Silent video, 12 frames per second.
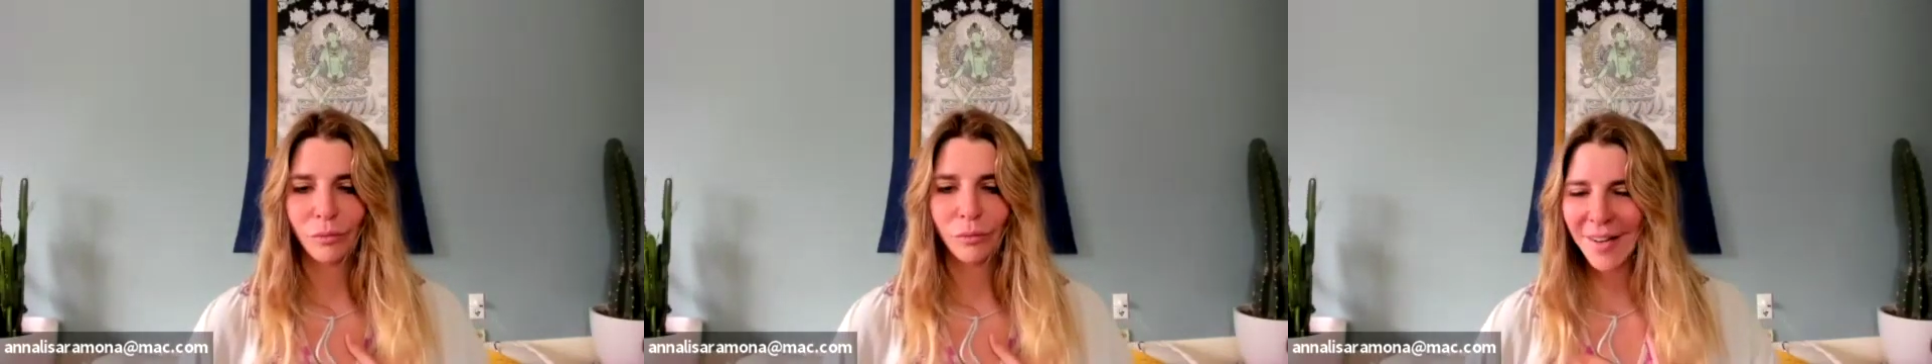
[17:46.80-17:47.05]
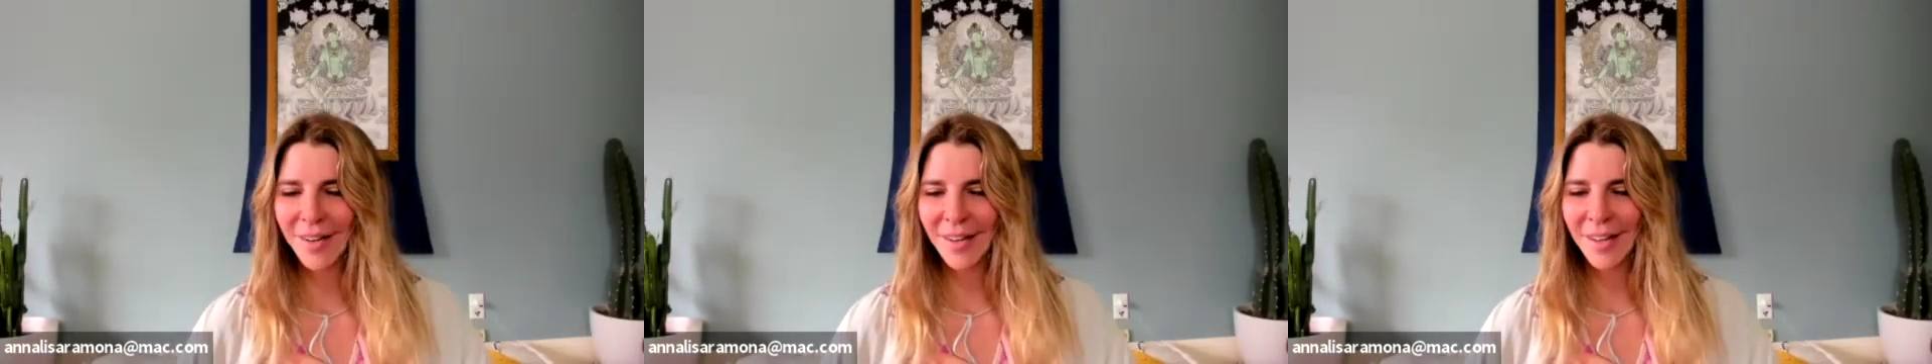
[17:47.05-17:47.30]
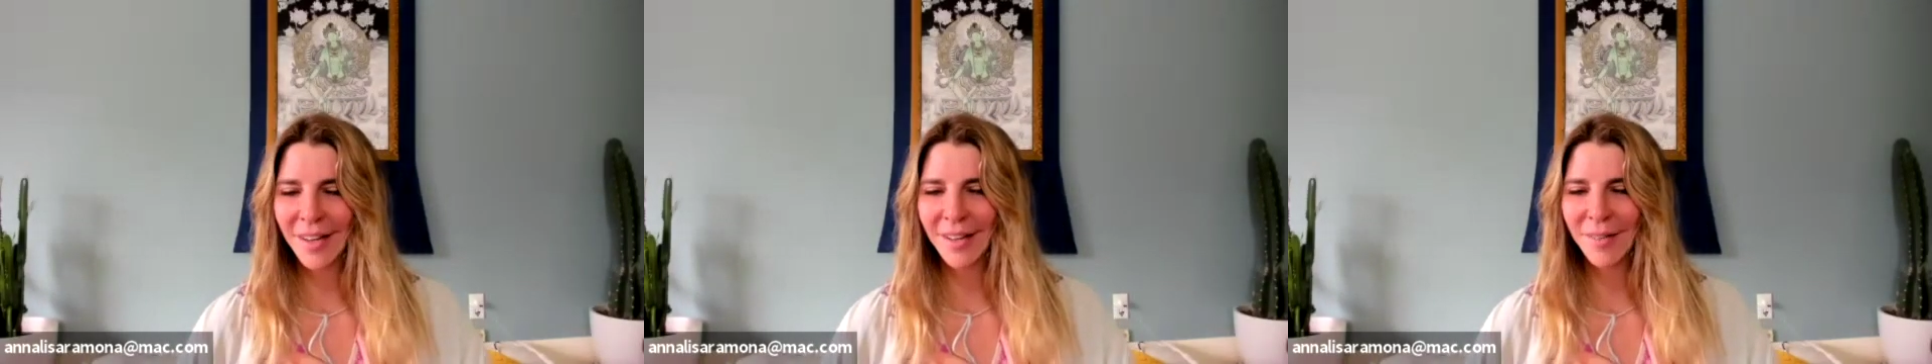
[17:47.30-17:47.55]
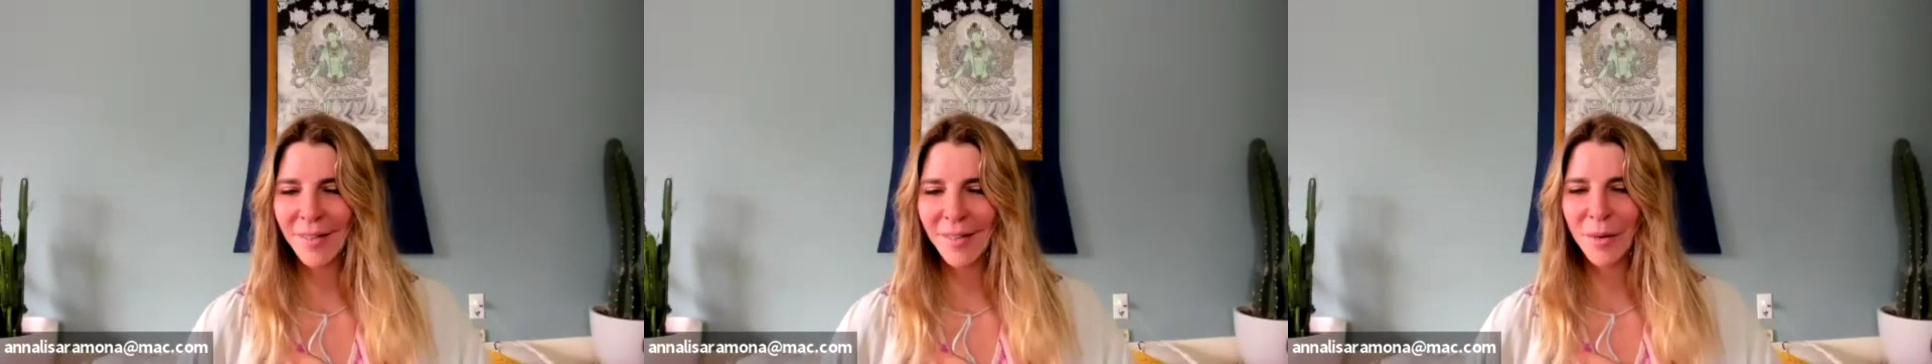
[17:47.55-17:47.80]
And
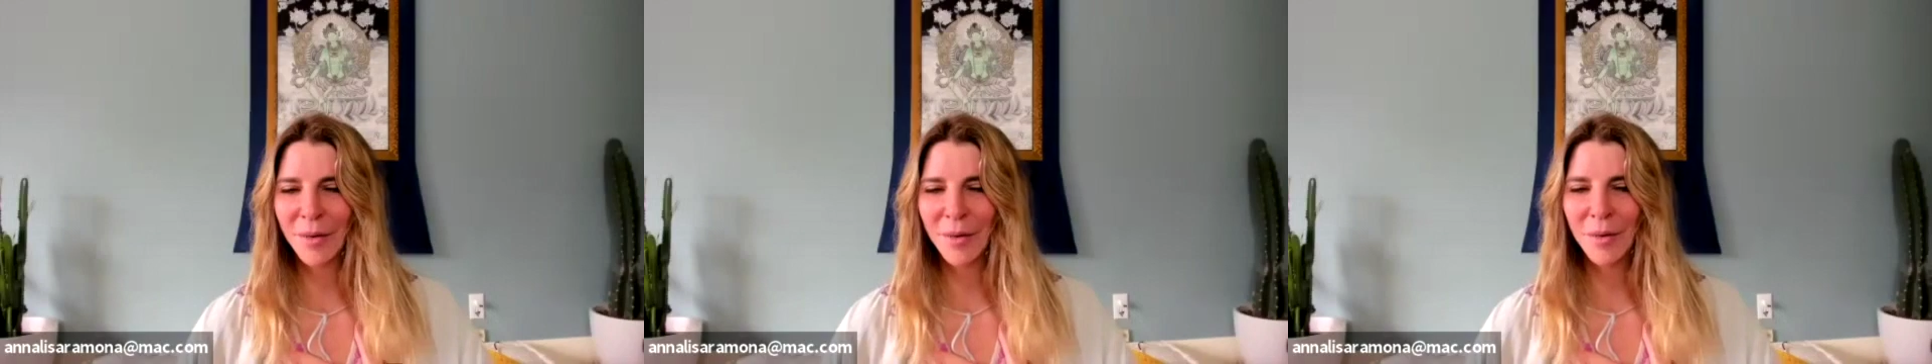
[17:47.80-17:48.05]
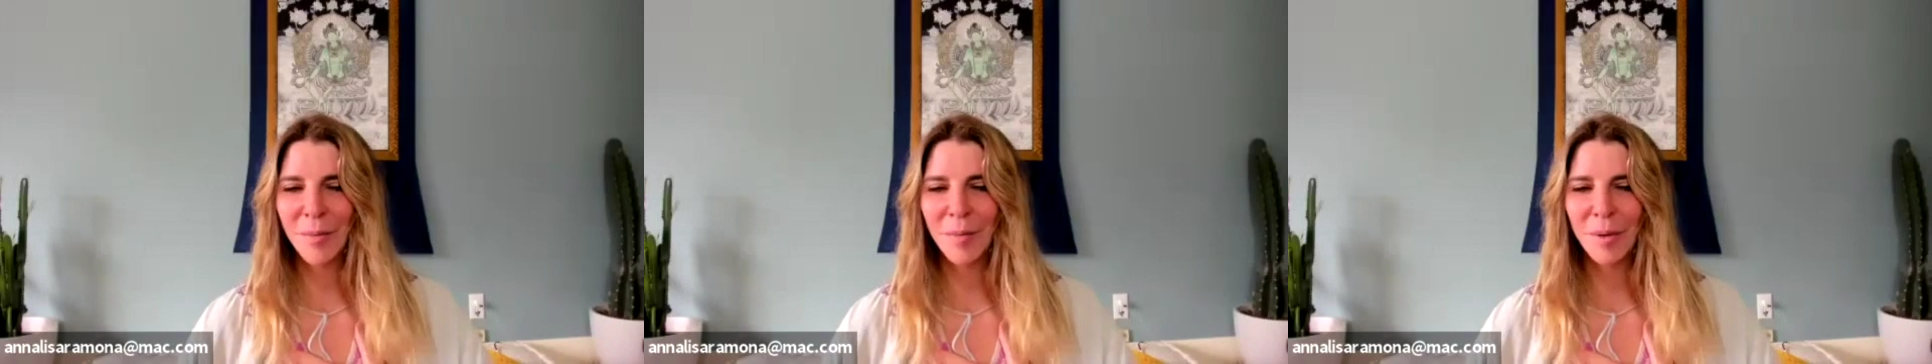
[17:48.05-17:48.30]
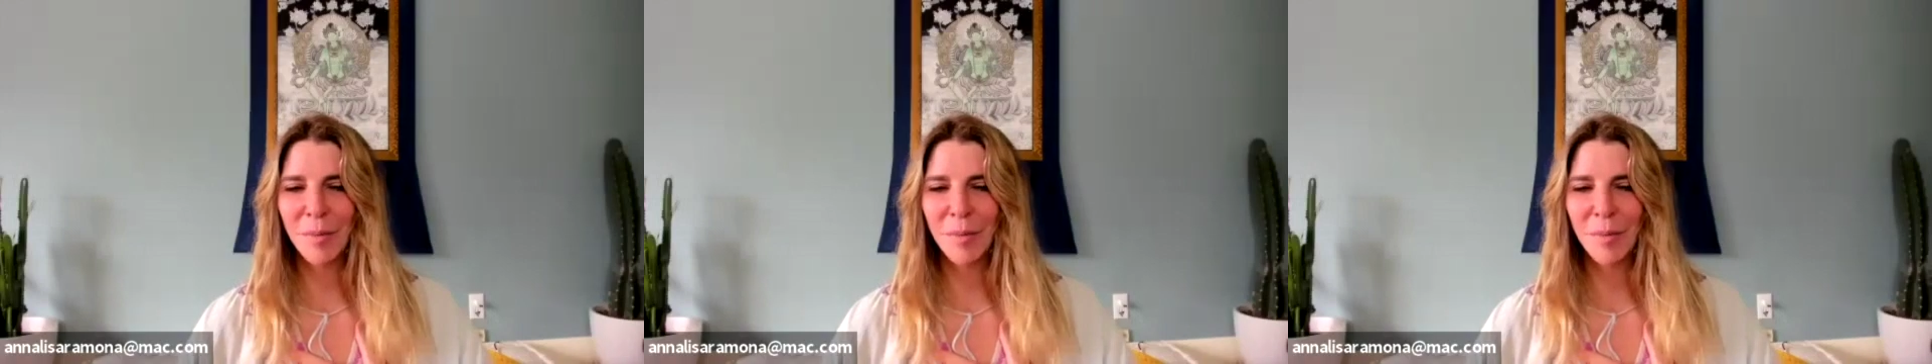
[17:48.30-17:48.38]
can the group